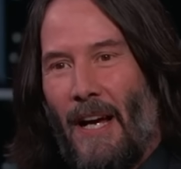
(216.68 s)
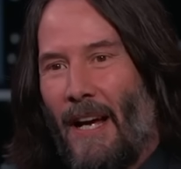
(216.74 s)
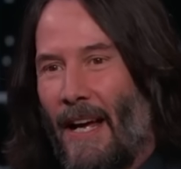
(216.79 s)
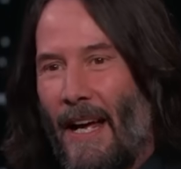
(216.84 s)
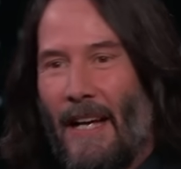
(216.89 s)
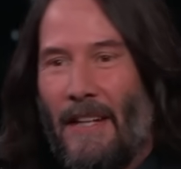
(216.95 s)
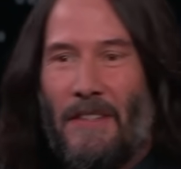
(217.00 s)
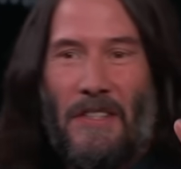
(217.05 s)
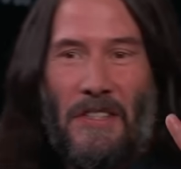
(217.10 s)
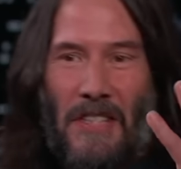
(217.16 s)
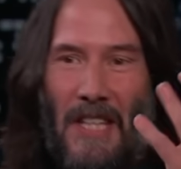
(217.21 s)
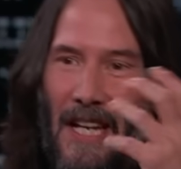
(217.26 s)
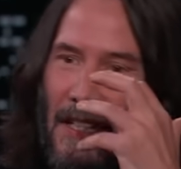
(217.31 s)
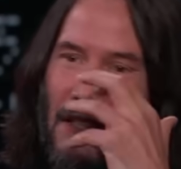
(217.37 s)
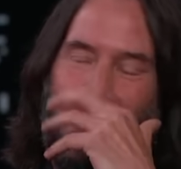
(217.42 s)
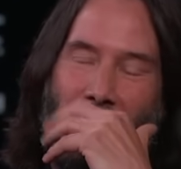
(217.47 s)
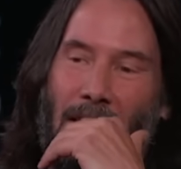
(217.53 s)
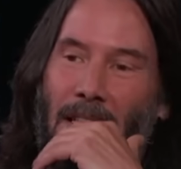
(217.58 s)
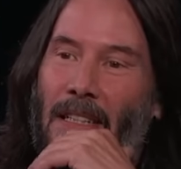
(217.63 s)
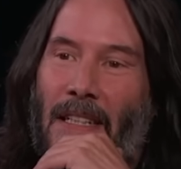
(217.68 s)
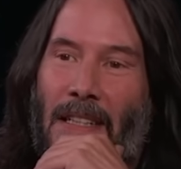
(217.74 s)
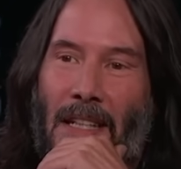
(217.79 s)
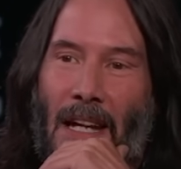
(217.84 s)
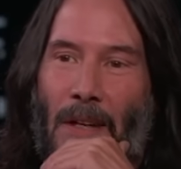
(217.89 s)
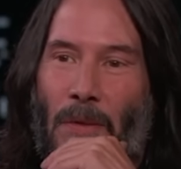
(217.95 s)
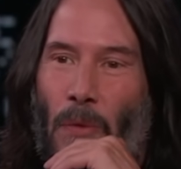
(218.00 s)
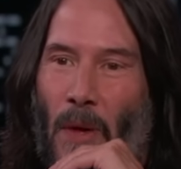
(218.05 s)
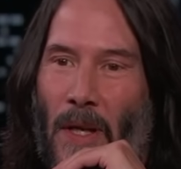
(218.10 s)
had this idea,
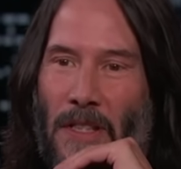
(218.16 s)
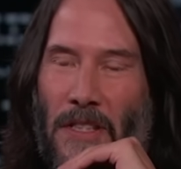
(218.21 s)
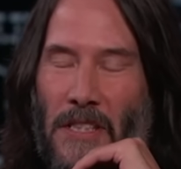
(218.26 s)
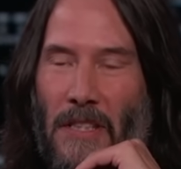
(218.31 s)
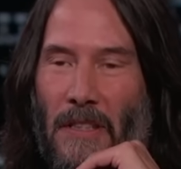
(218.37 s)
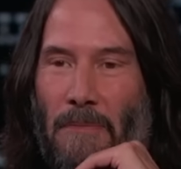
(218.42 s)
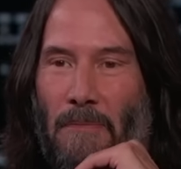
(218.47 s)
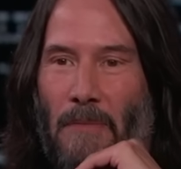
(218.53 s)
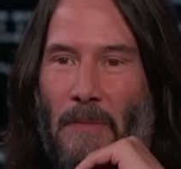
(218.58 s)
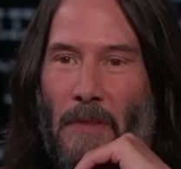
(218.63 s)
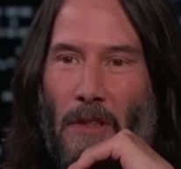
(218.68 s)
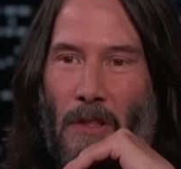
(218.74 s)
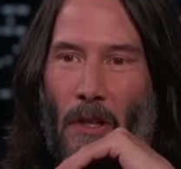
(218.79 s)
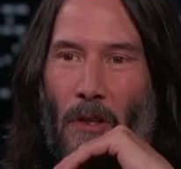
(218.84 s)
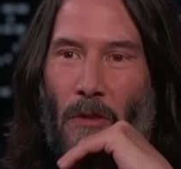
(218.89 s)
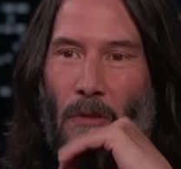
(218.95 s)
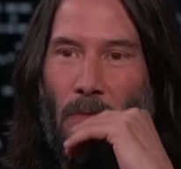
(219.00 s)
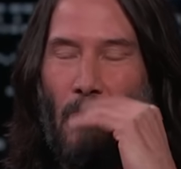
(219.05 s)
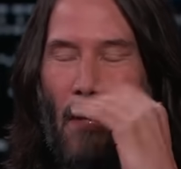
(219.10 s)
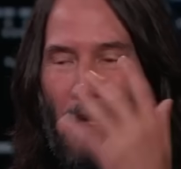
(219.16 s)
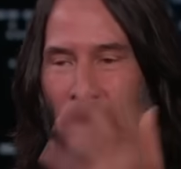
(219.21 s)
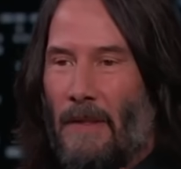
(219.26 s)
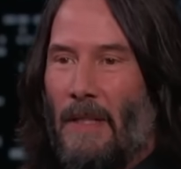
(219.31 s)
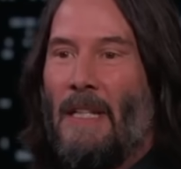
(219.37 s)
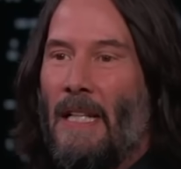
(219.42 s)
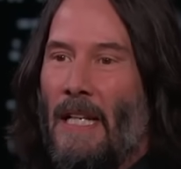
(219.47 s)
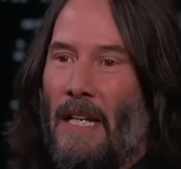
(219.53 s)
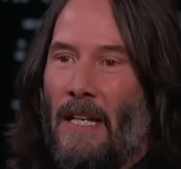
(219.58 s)
and I went to go,
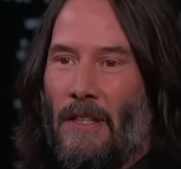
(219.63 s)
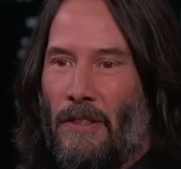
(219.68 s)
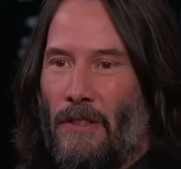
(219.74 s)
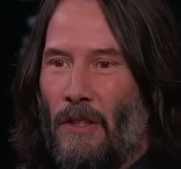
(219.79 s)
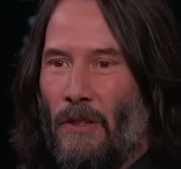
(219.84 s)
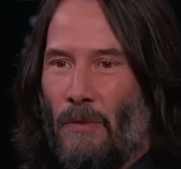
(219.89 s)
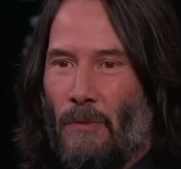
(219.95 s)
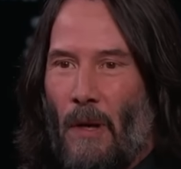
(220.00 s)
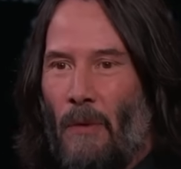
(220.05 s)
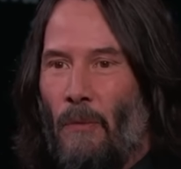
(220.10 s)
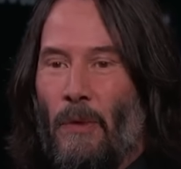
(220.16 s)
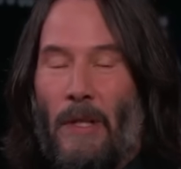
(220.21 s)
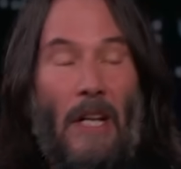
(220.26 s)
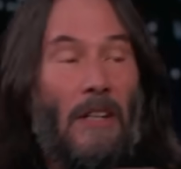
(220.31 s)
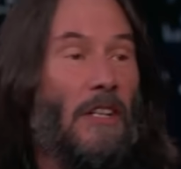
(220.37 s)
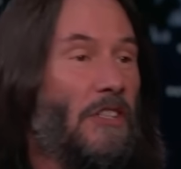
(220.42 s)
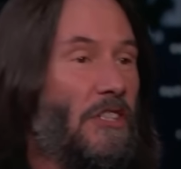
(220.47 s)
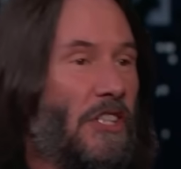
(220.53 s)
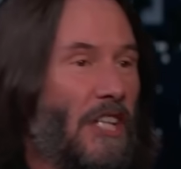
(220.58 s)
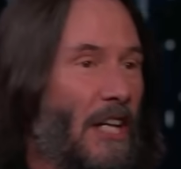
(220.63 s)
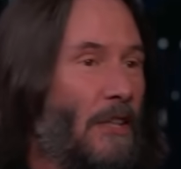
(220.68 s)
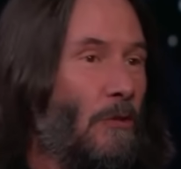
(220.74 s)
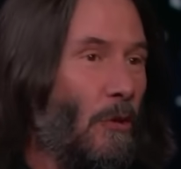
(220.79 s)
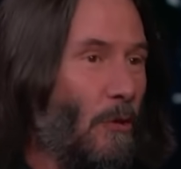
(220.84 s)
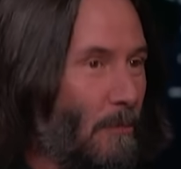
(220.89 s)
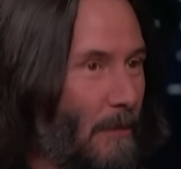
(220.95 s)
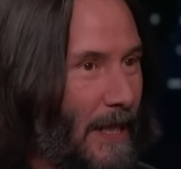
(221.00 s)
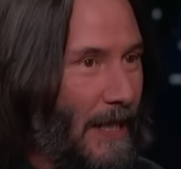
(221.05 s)
you know, I went on a
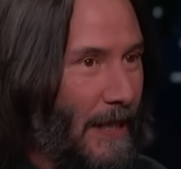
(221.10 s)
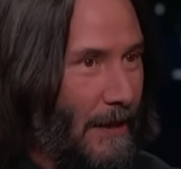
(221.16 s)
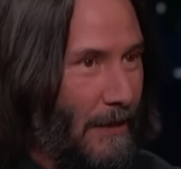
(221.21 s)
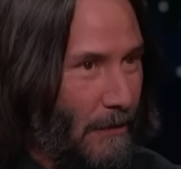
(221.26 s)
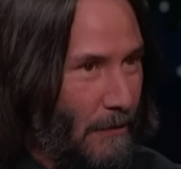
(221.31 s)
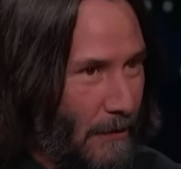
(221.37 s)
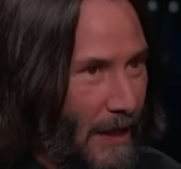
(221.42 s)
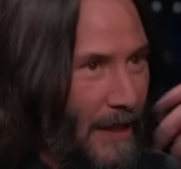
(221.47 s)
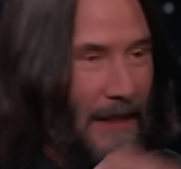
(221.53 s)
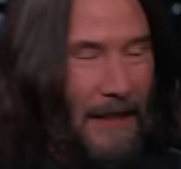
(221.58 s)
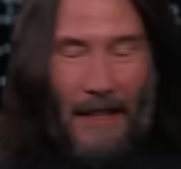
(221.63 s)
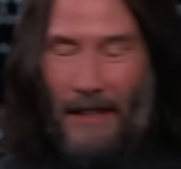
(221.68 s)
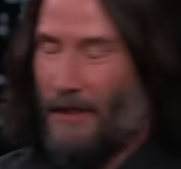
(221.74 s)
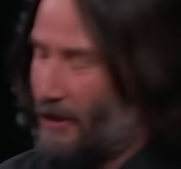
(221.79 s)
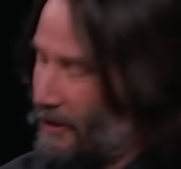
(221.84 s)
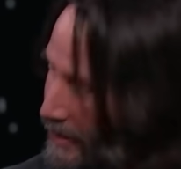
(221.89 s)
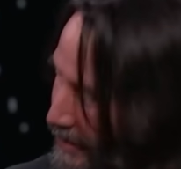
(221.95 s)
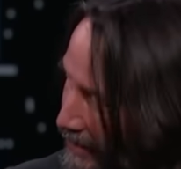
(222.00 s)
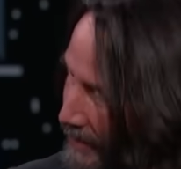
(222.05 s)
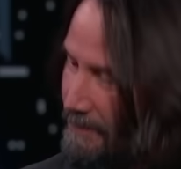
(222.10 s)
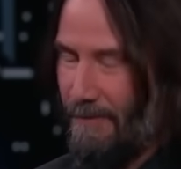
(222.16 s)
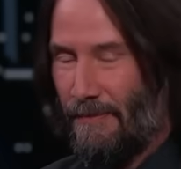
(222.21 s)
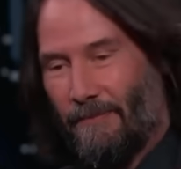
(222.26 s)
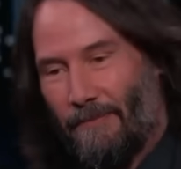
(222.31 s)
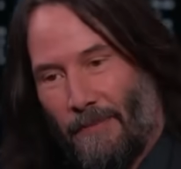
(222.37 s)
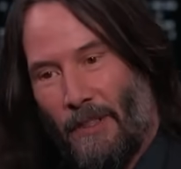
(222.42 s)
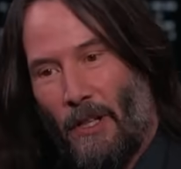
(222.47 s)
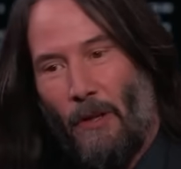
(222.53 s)
general meeting, right? Like, you're gonna
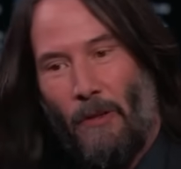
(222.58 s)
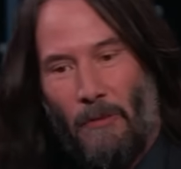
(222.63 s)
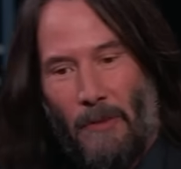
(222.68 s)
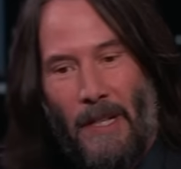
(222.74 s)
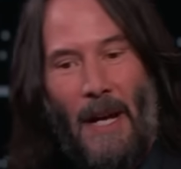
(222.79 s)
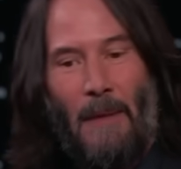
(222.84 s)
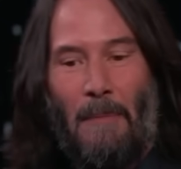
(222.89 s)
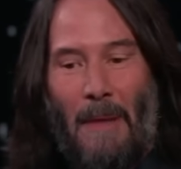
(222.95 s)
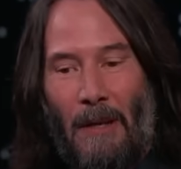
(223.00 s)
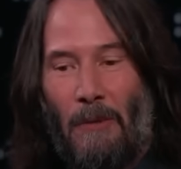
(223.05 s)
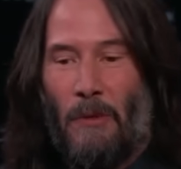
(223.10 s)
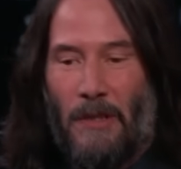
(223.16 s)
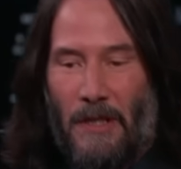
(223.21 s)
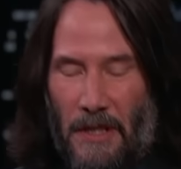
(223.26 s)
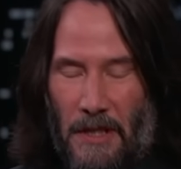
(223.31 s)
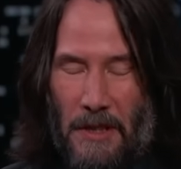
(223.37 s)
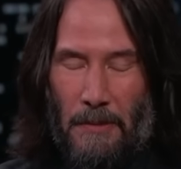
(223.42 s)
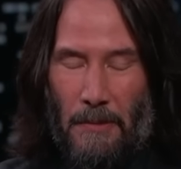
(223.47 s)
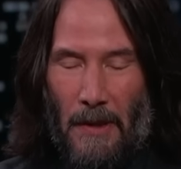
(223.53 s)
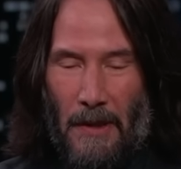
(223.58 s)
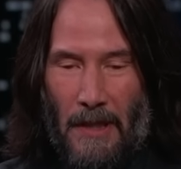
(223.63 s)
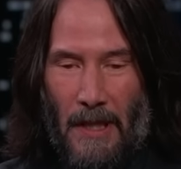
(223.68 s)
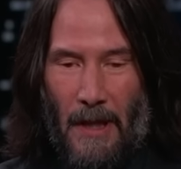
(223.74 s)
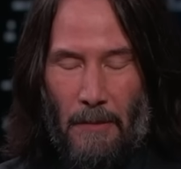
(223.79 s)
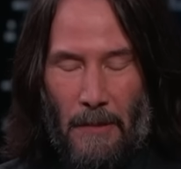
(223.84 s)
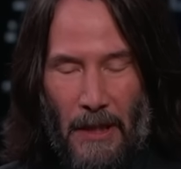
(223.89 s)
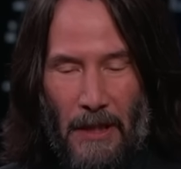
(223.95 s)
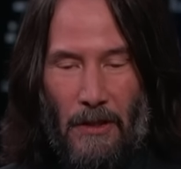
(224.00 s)
go, and I met with this
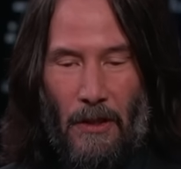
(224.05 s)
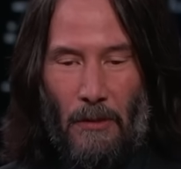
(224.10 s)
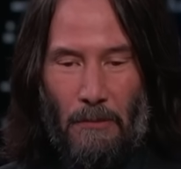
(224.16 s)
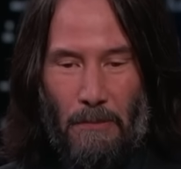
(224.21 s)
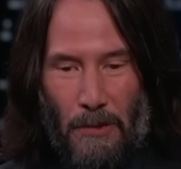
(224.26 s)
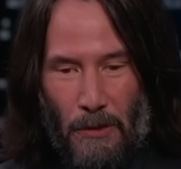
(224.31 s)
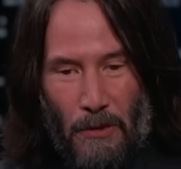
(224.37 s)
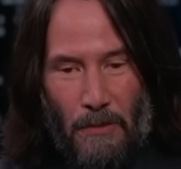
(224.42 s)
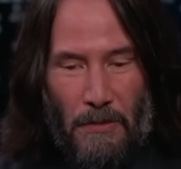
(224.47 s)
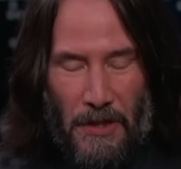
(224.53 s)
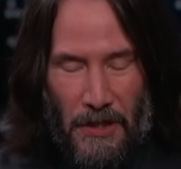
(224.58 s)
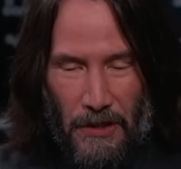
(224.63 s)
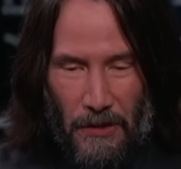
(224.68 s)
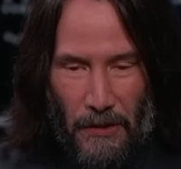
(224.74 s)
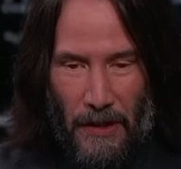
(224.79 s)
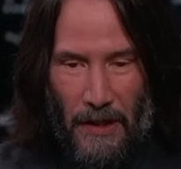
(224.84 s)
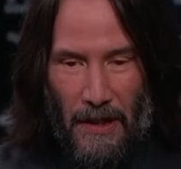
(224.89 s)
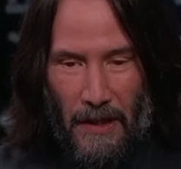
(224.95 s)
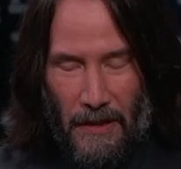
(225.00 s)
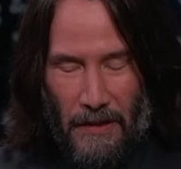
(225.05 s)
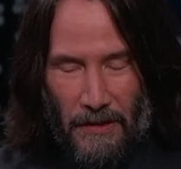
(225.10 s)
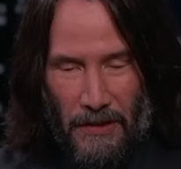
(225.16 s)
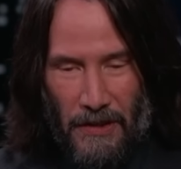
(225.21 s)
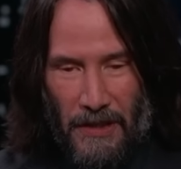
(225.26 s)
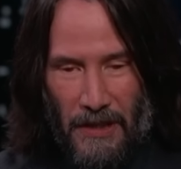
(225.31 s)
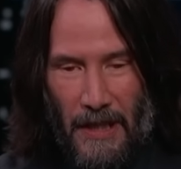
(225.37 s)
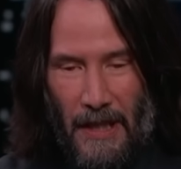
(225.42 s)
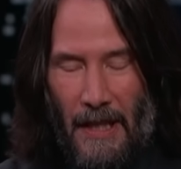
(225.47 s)
company called Boom
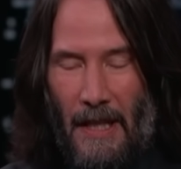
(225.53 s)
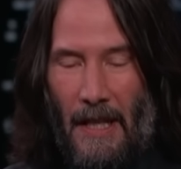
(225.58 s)
Studios,